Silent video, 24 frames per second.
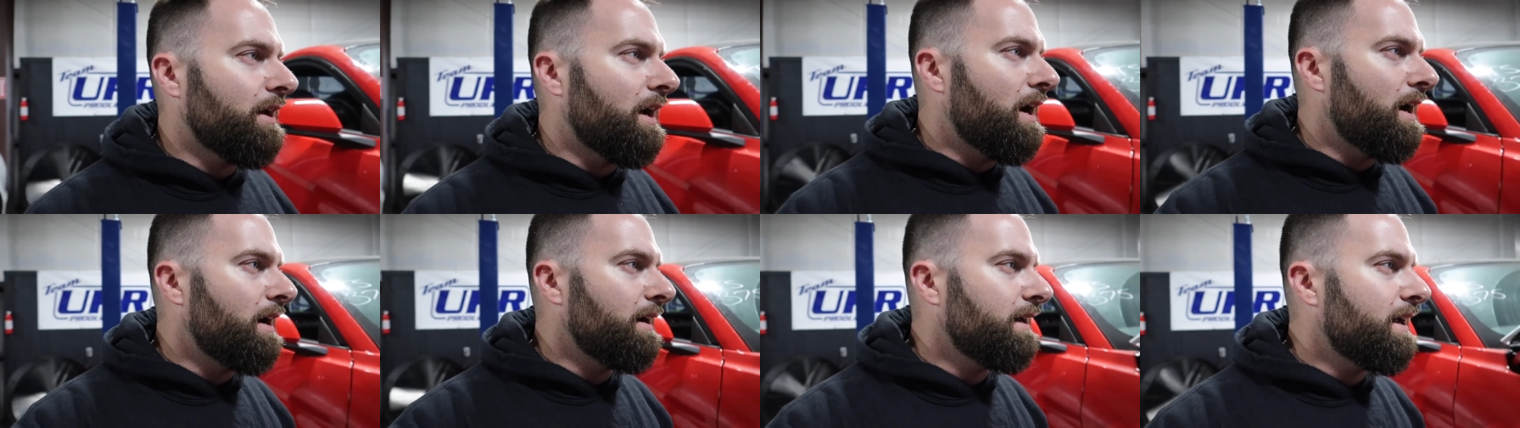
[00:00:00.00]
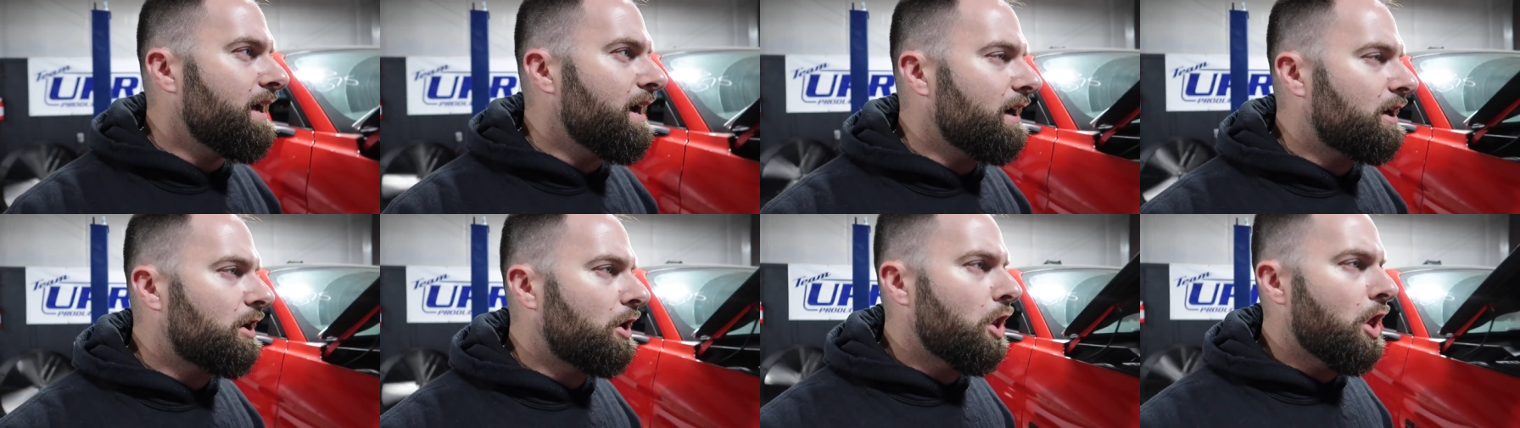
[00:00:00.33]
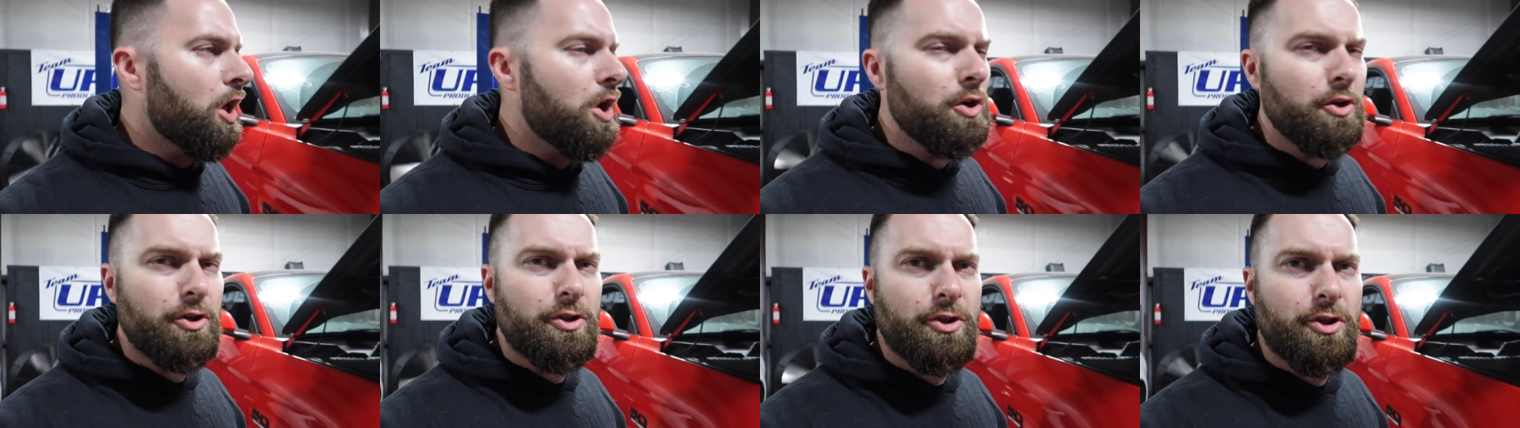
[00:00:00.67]
uh, yeah,
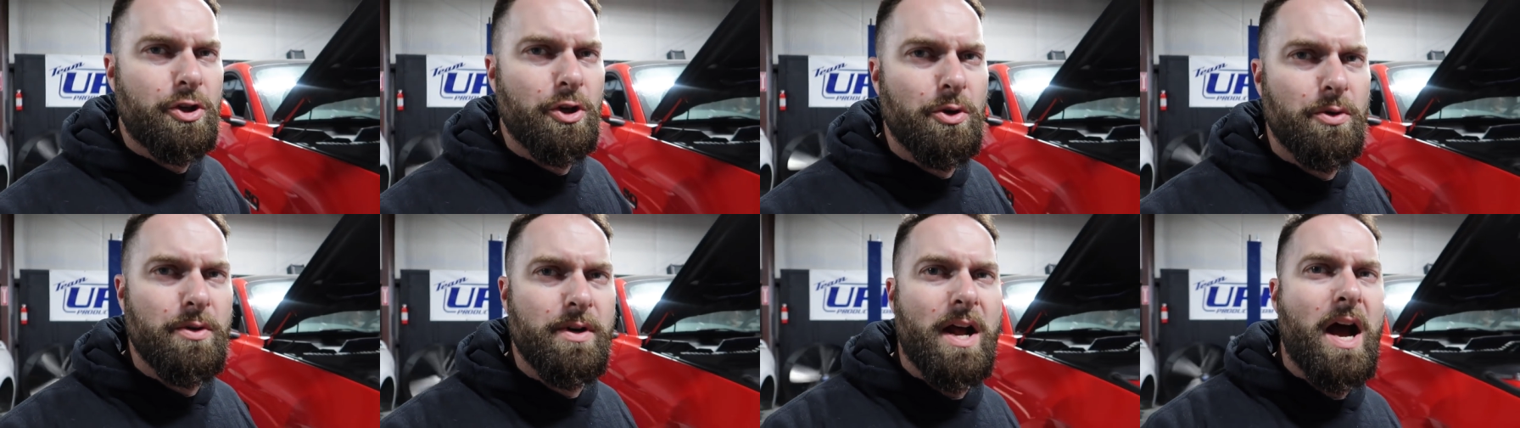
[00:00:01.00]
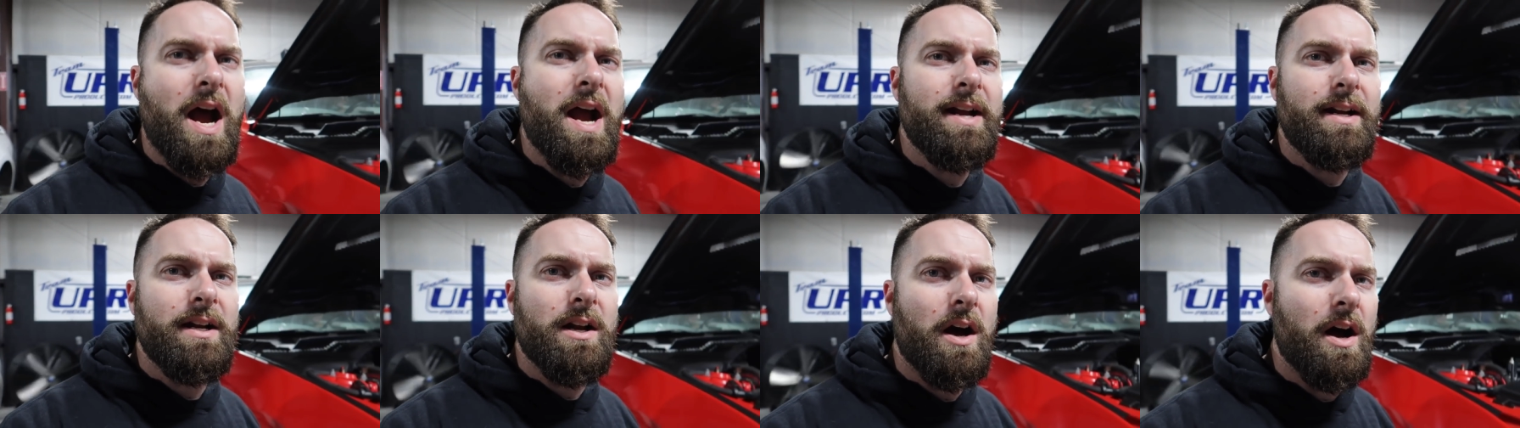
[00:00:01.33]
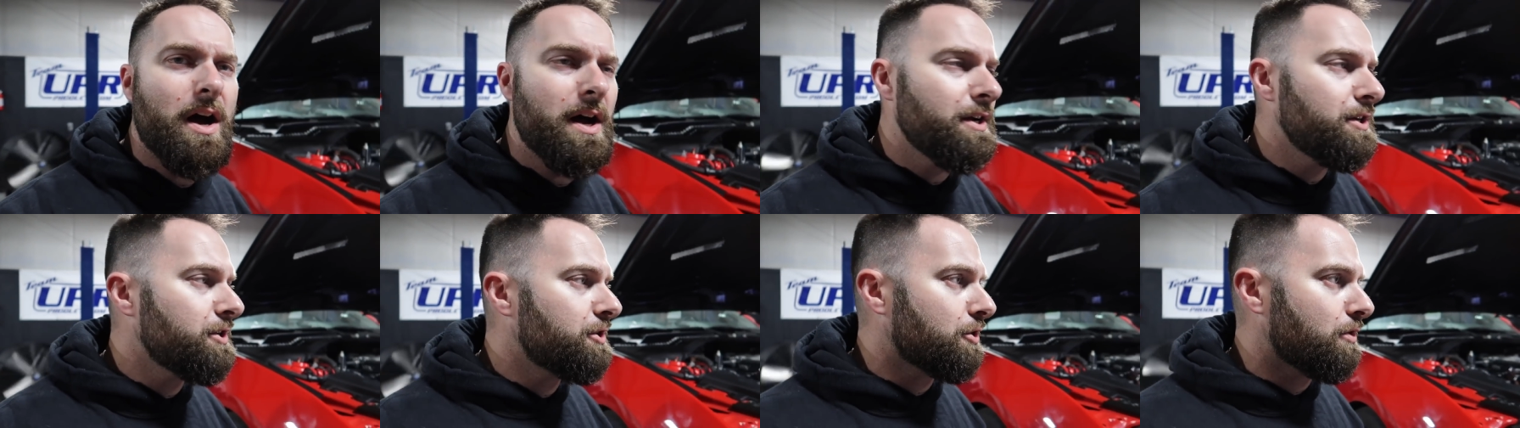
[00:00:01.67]
close to
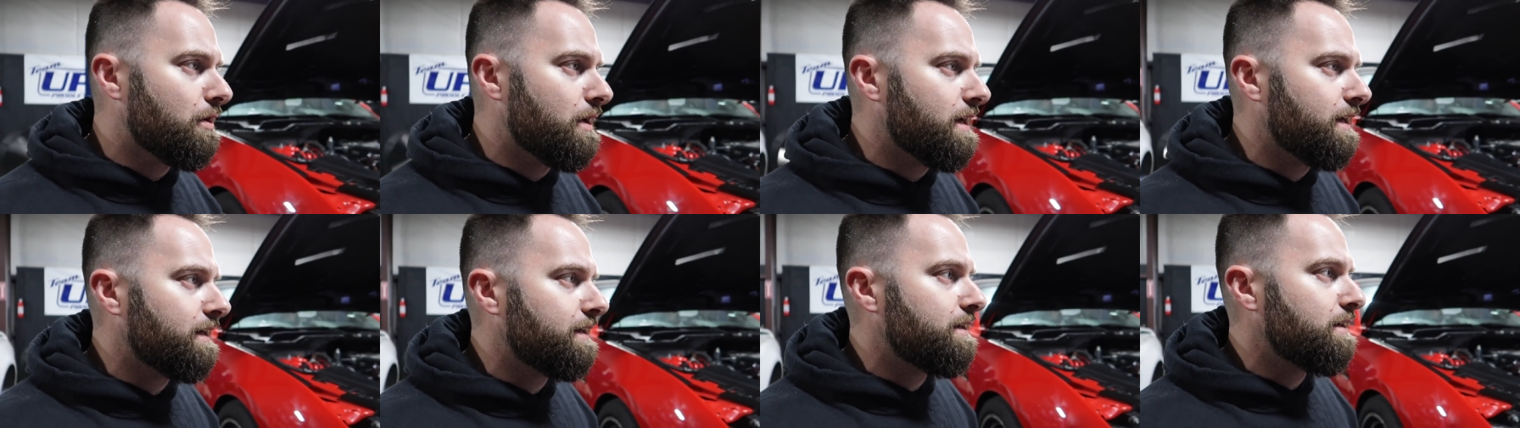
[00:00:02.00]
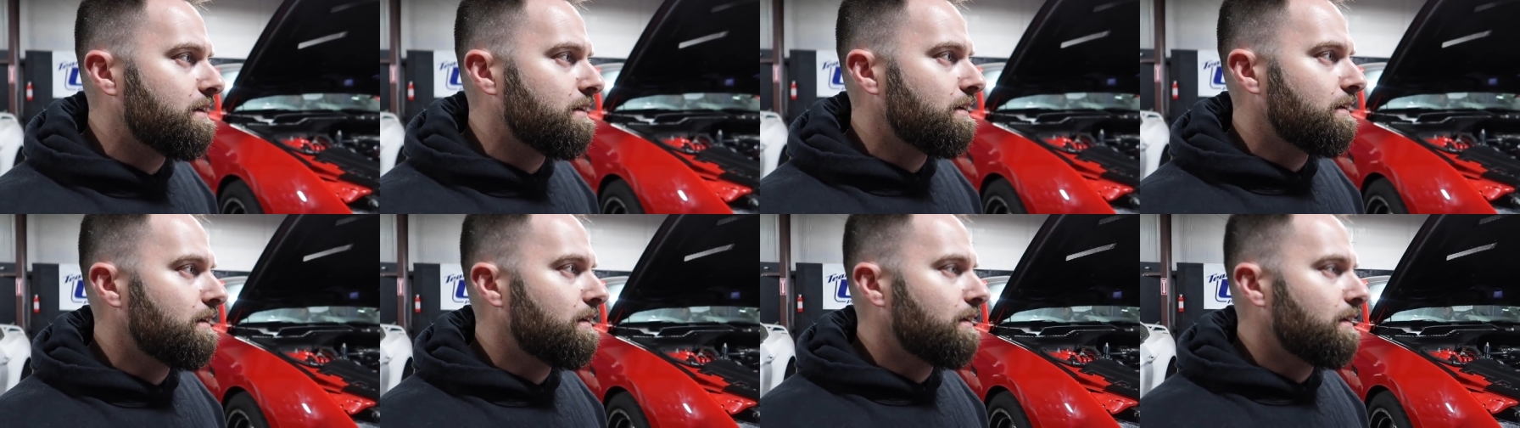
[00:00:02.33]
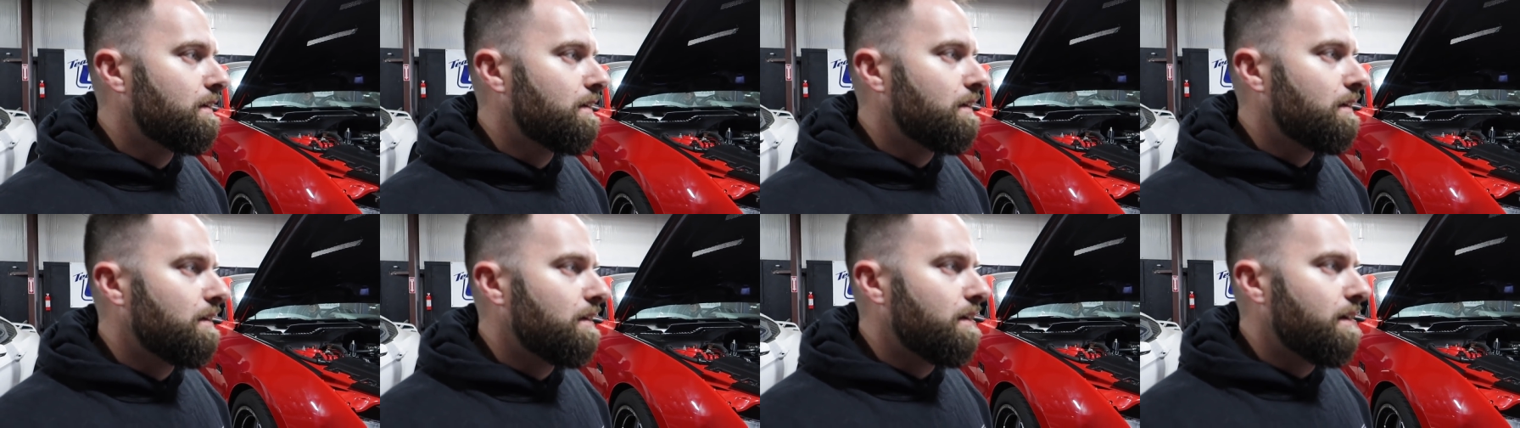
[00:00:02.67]
900
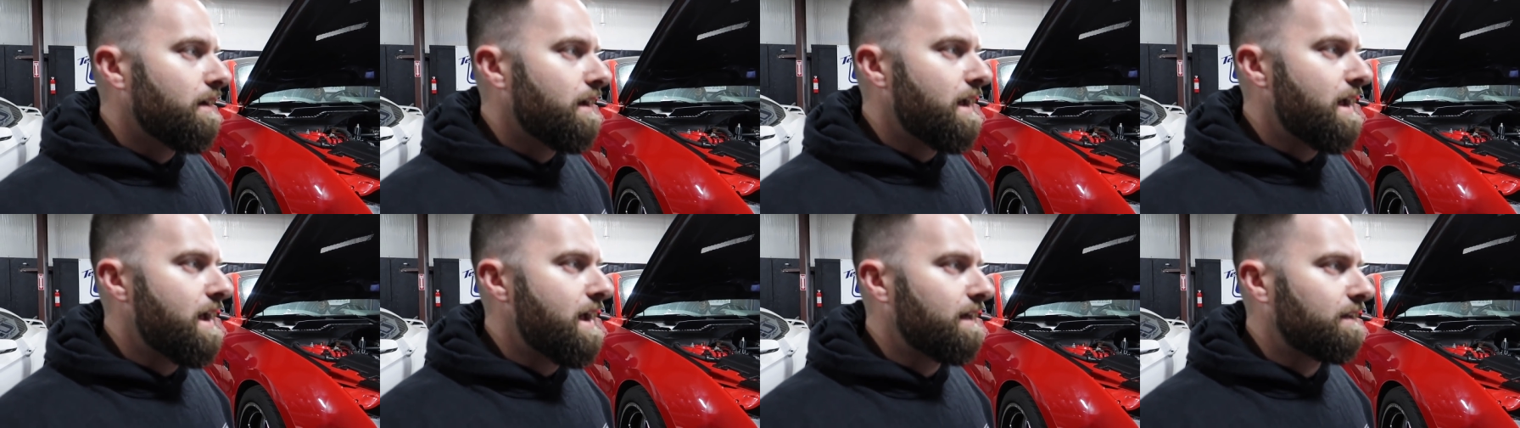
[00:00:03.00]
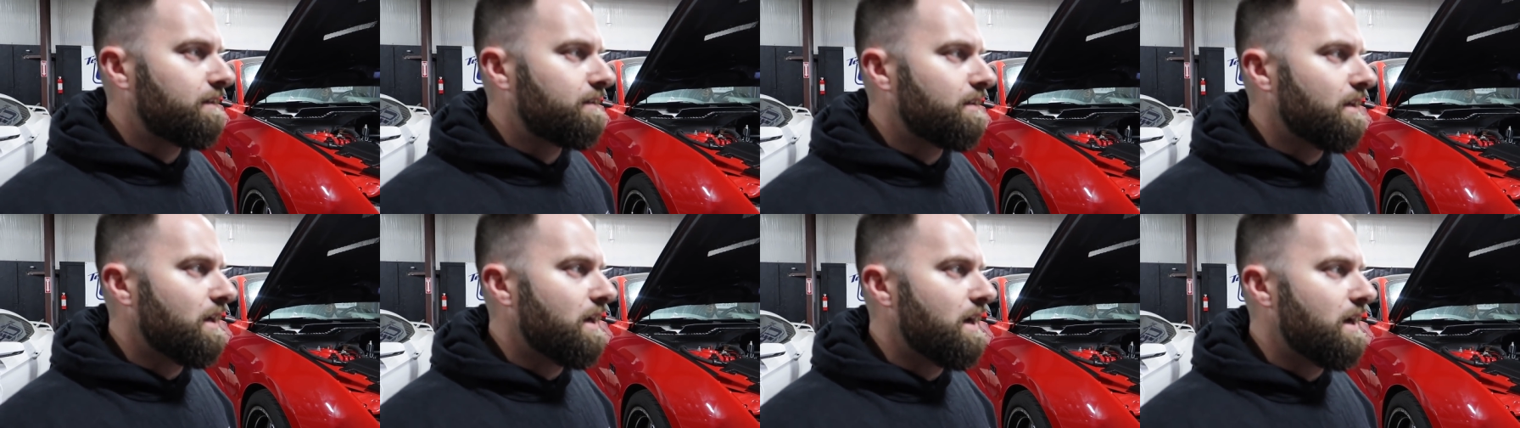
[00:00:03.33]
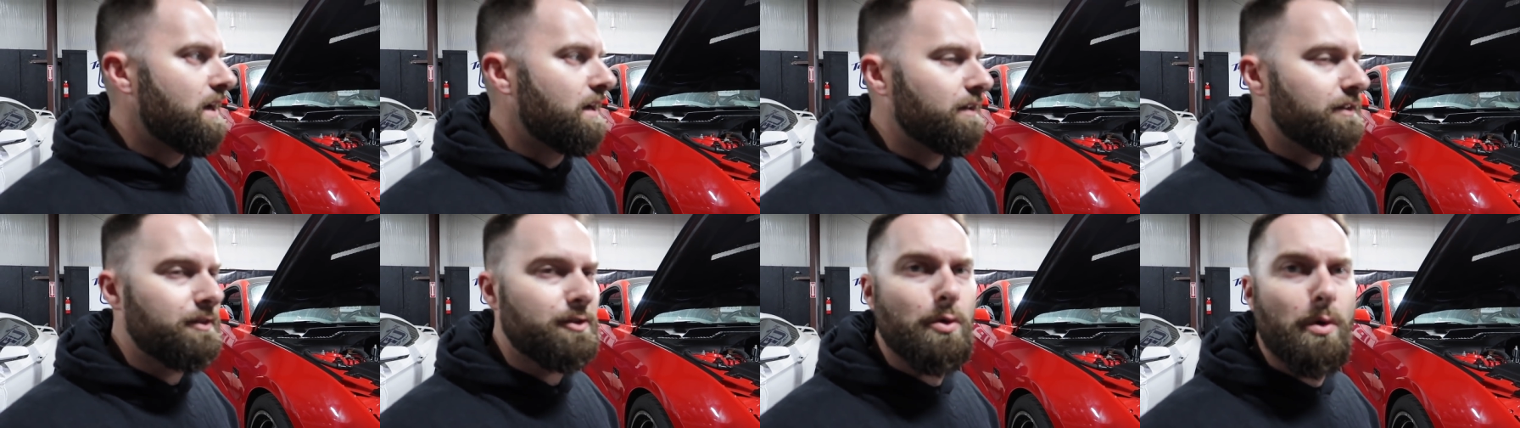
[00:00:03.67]
at
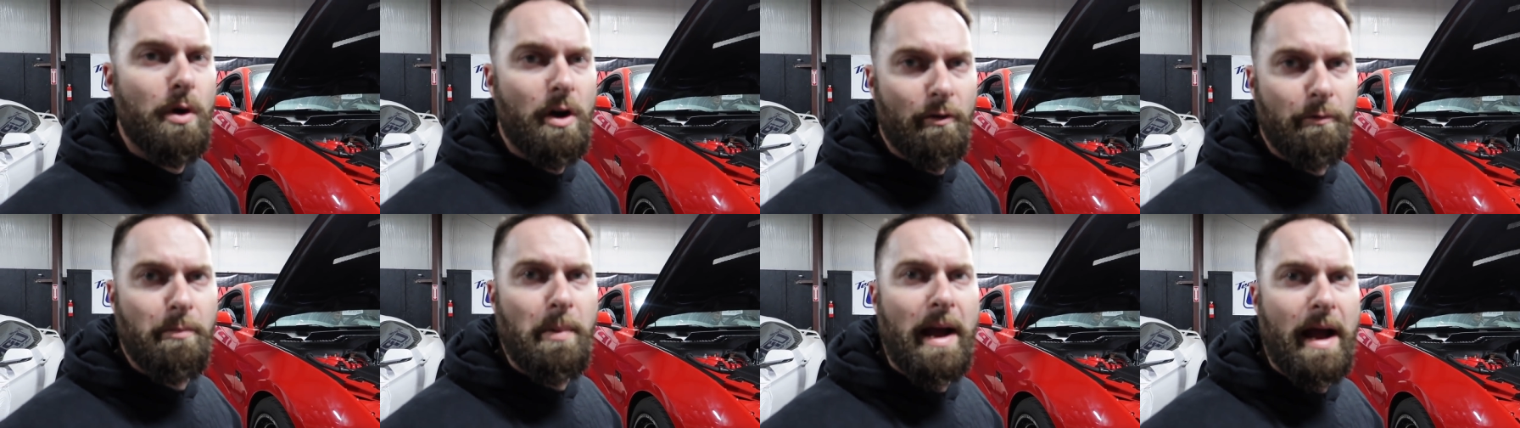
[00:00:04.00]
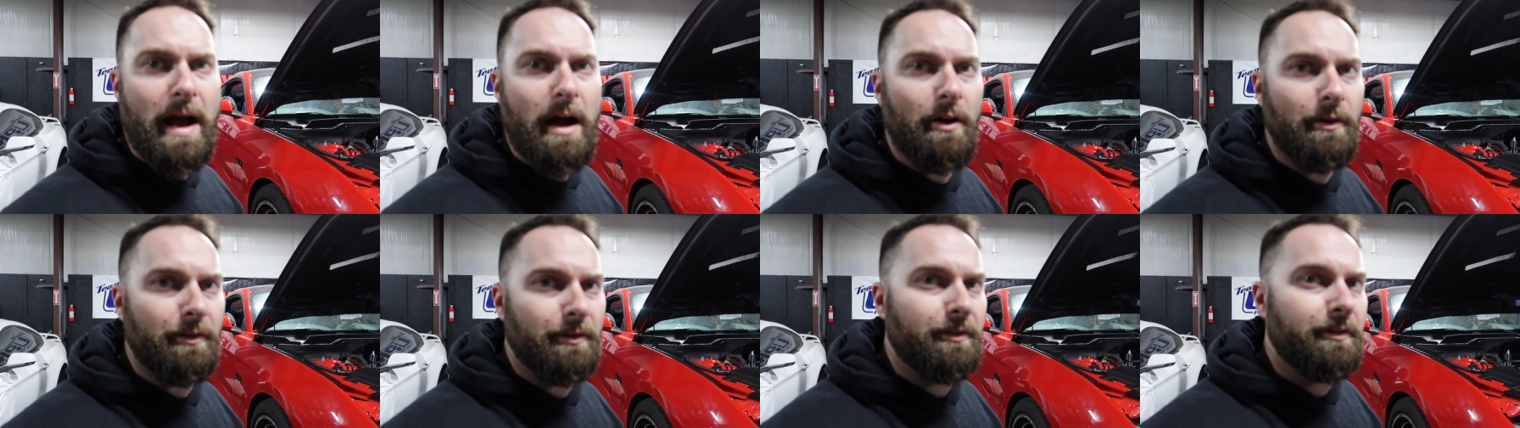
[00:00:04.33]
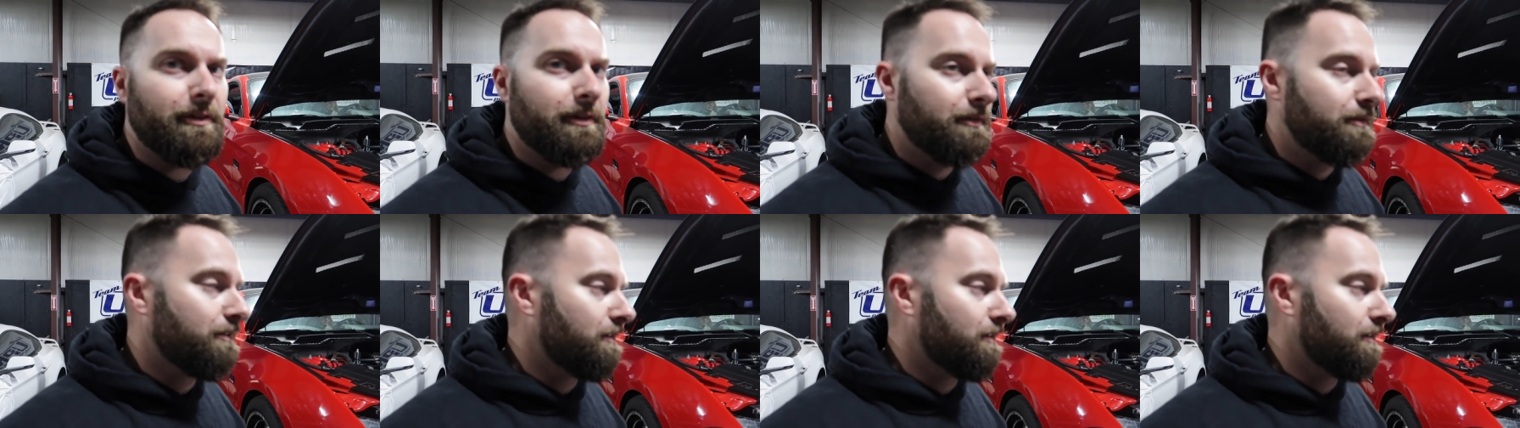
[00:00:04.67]
uh, 12 pounds.